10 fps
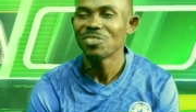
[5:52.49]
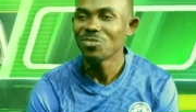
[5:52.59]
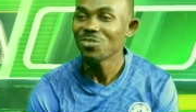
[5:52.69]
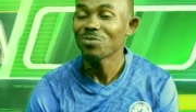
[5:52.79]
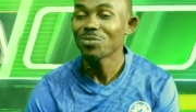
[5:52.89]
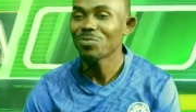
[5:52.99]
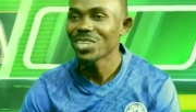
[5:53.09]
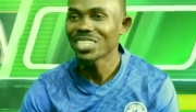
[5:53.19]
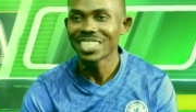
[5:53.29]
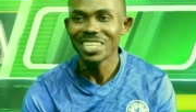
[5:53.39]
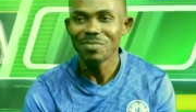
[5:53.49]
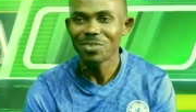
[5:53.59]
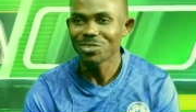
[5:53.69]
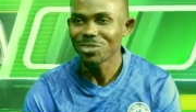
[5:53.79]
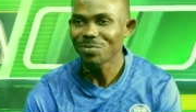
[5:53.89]
you know, football is a game
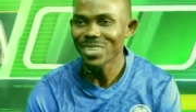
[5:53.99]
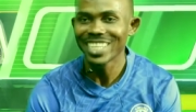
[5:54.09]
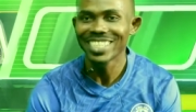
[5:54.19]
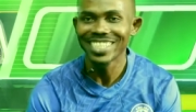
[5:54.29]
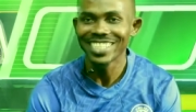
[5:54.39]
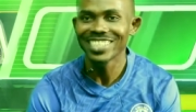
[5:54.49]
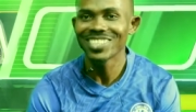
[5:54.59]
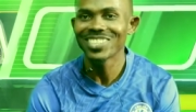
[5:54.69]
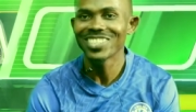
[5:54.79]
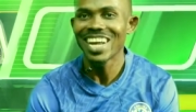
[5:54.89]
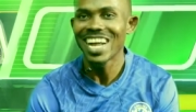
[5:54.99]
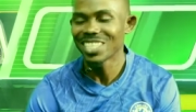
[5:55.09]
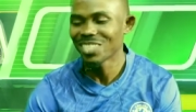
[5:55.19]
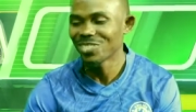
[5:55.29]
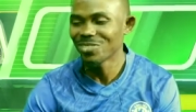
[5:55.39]
of surprises. Eh? So,
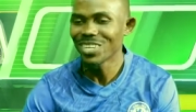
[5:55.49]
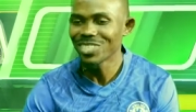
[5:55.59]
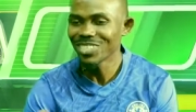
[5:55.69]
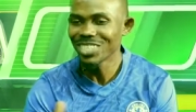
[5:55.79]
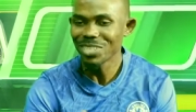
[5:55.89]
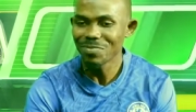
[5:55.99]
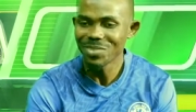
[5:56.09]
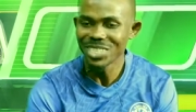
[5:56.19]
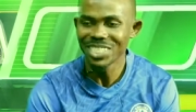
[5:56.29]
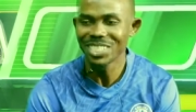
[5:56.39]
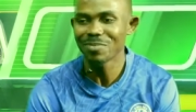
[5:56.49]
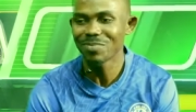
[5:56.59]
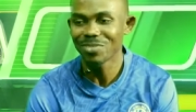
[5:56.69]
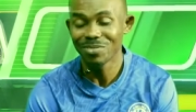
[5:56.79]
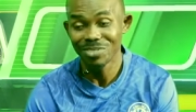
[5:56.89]
and Juventus is a big team,
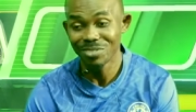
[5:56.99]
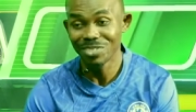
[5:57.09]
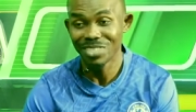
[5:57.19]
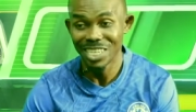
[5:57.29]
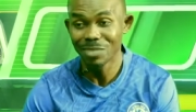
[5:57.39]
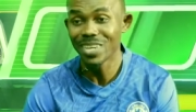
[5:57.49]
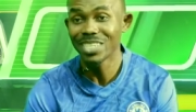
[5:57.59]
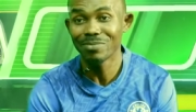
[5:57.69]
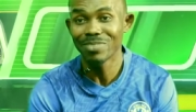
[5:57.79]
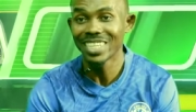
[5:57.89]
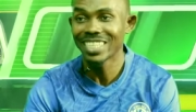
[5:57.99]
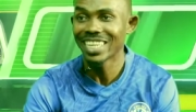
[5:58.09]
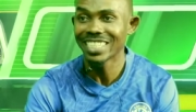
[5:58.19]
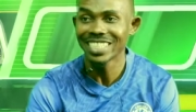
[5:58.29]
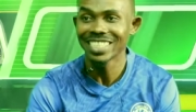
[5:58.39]
despite the fact
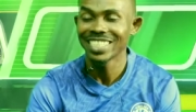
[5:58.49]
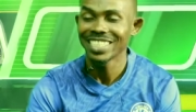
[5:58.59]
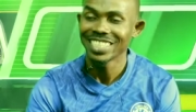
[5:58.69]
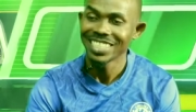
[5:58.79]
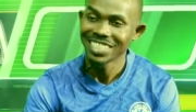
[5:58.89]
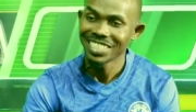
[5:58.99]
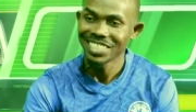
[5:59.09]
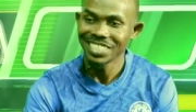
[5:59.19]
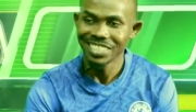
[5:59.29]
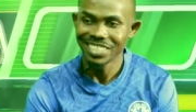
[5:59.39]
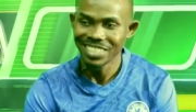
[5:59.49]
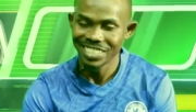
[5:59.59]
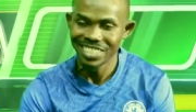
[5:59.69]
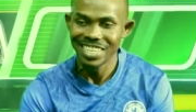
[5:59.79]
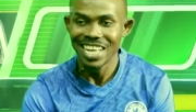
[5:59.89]
that
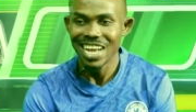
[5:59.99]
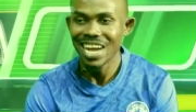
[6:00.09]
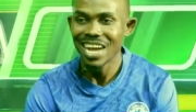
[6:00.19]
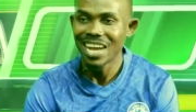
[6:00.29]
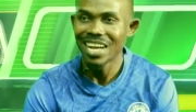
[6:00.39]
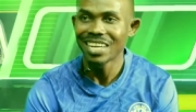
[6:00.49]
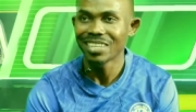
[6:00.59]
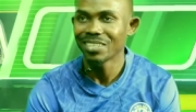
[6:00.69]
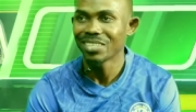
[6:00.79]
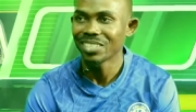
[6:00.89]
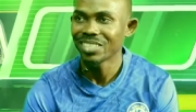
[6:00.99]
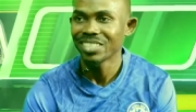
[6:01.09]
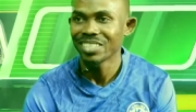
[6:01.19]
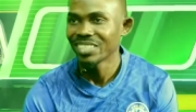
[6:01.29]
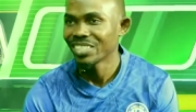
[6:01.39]
they are
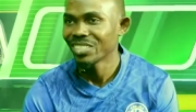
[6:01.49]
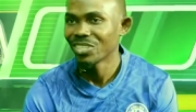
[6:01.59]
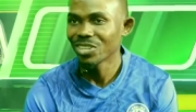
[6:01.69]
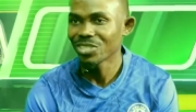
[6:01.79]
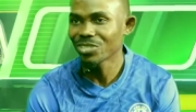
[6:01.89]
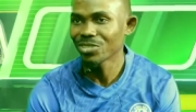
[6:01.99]
not